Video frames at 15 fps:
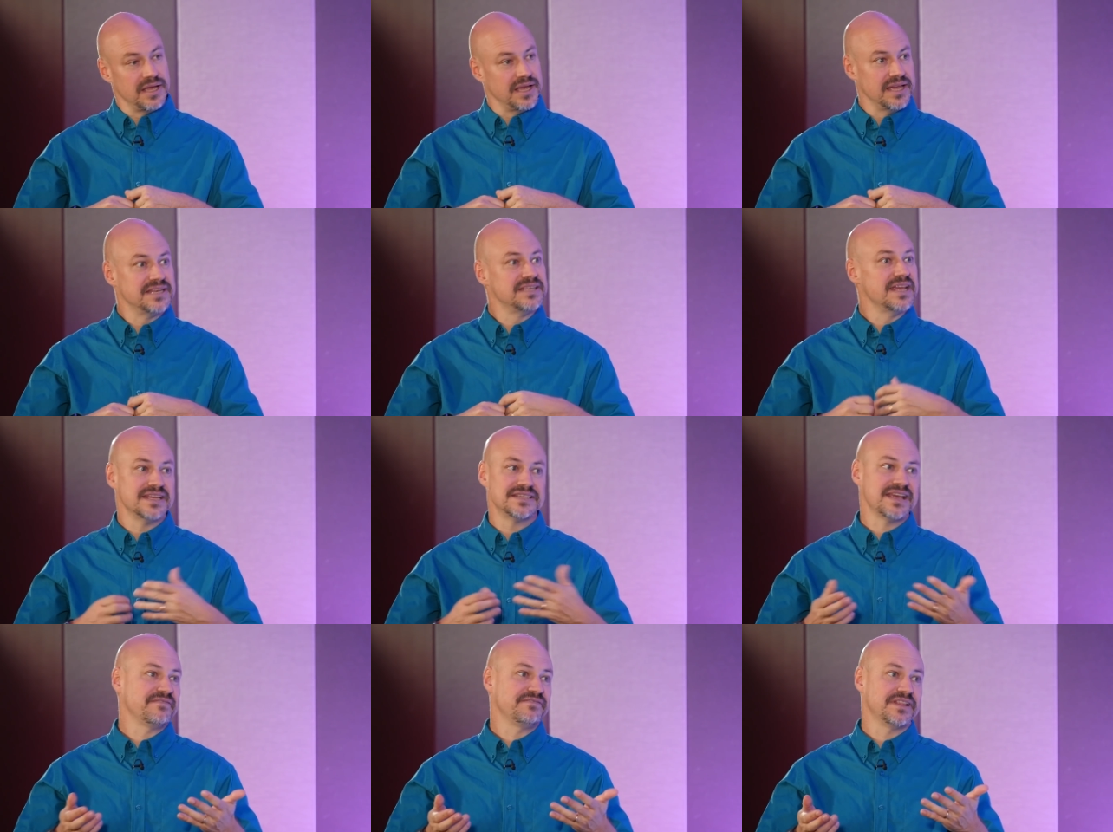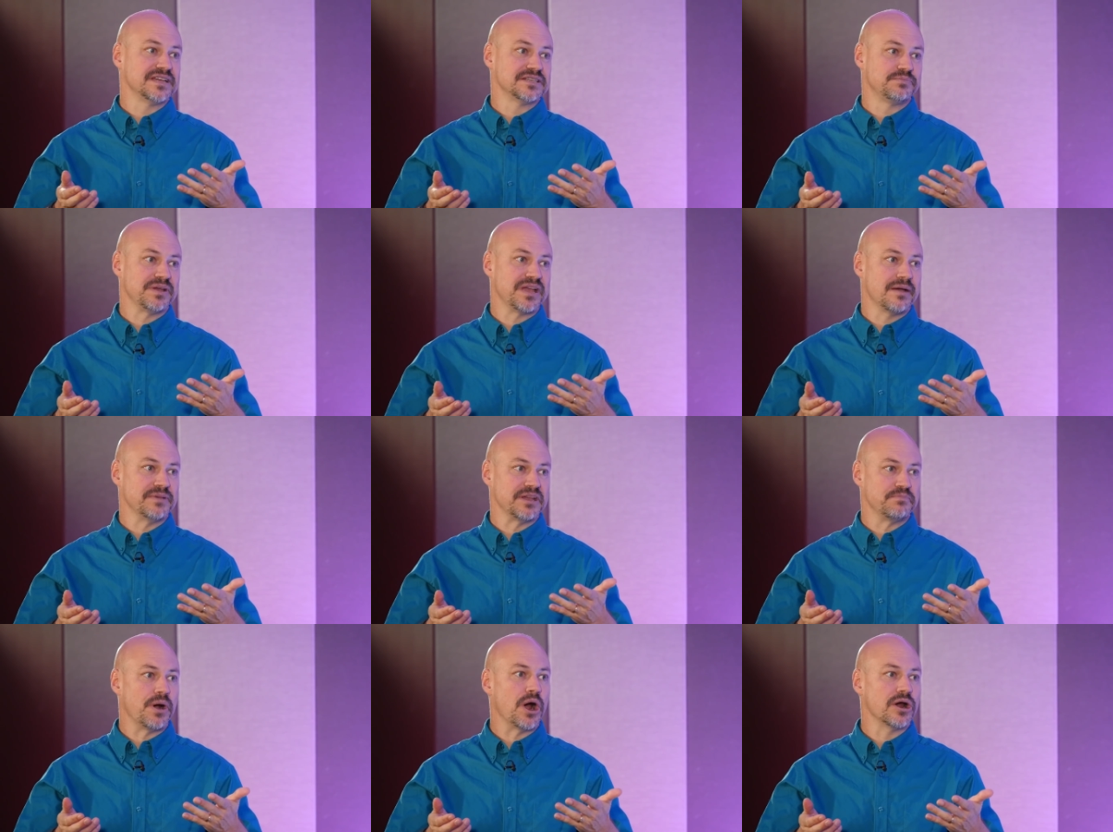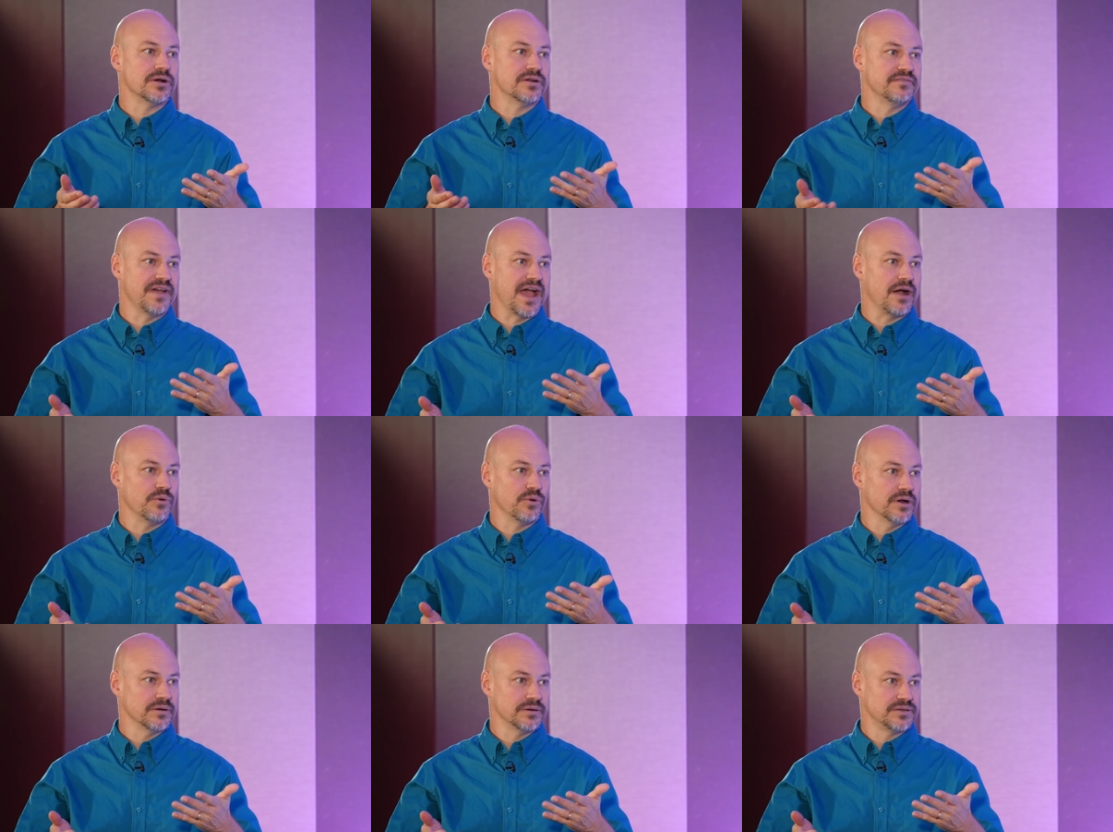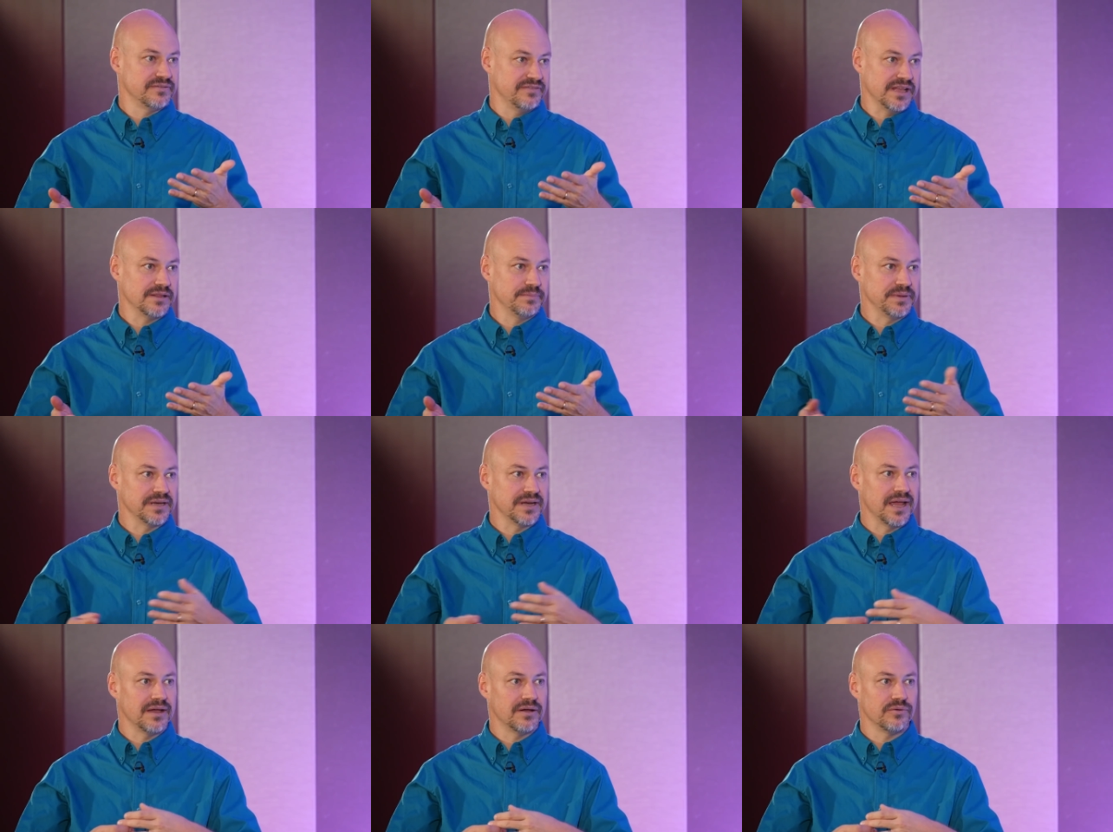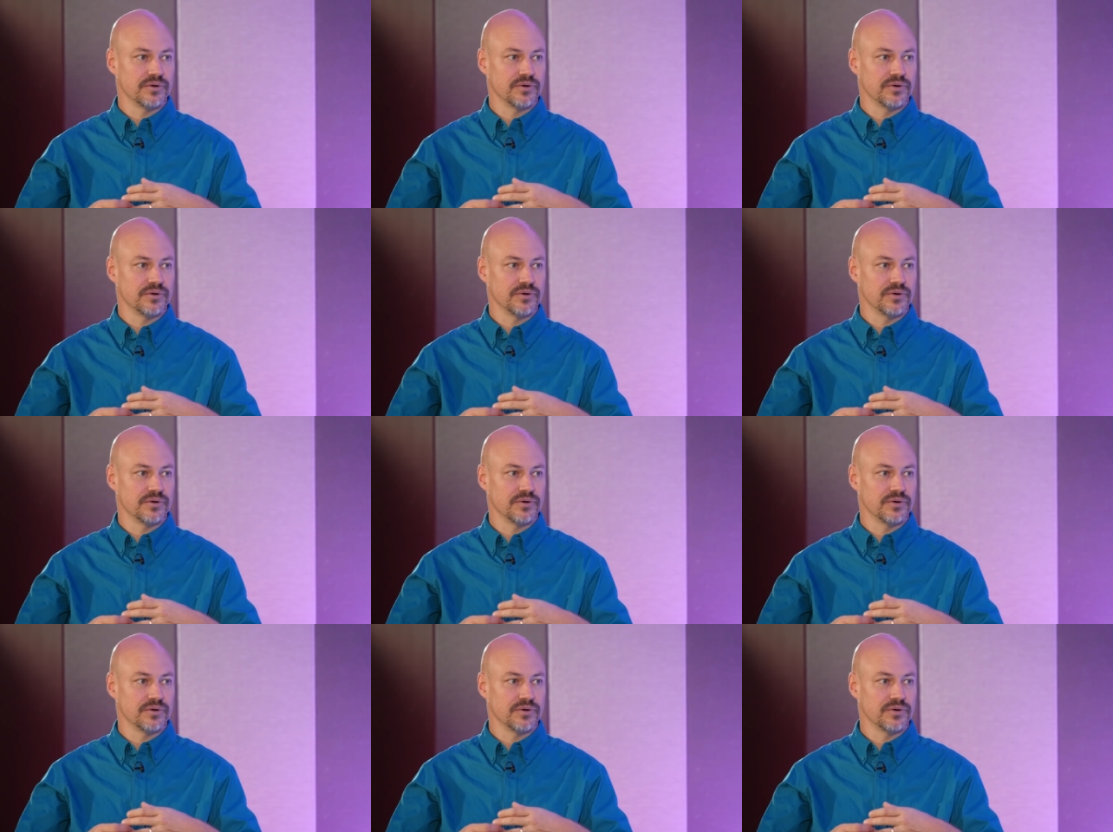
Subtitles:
it definitely is becoming part of how we're developing now.